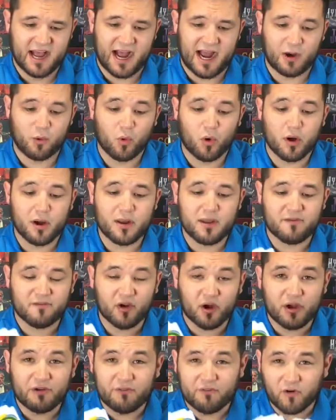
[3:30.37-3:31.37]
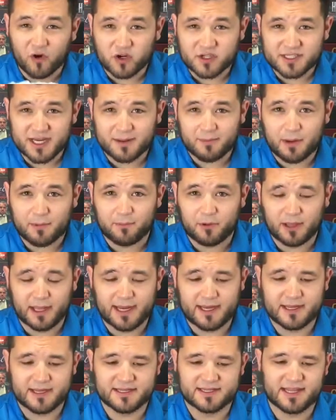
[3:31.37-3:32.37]
I worried the very first time I
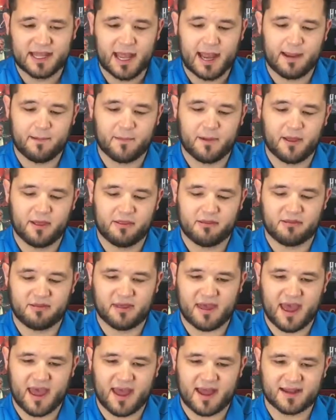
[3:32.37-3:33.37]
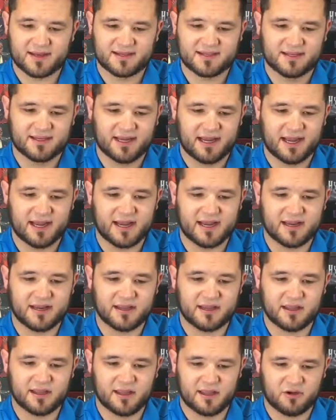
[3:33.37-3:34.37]
played this game that
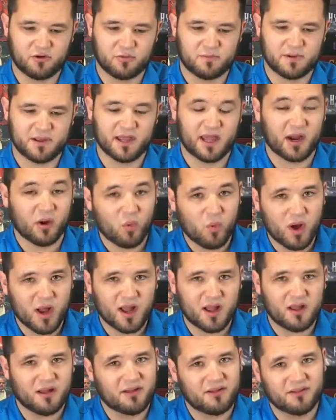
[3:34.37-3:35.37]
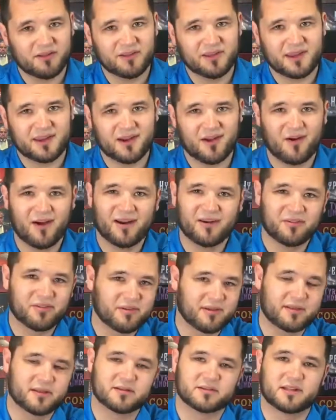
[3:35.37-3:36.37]
it would be like, well, I don't
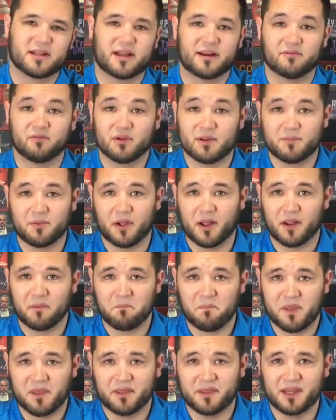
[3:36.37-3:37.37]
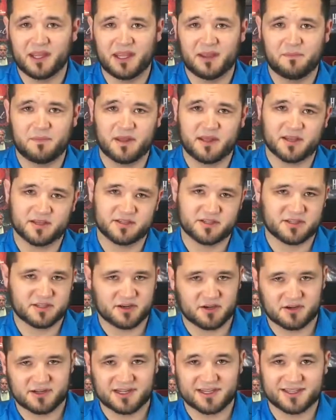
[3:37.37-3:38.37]
think there's a lot of replayability because you
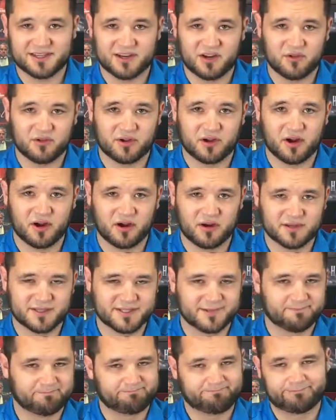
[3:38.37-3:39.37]
start to get to know the cards.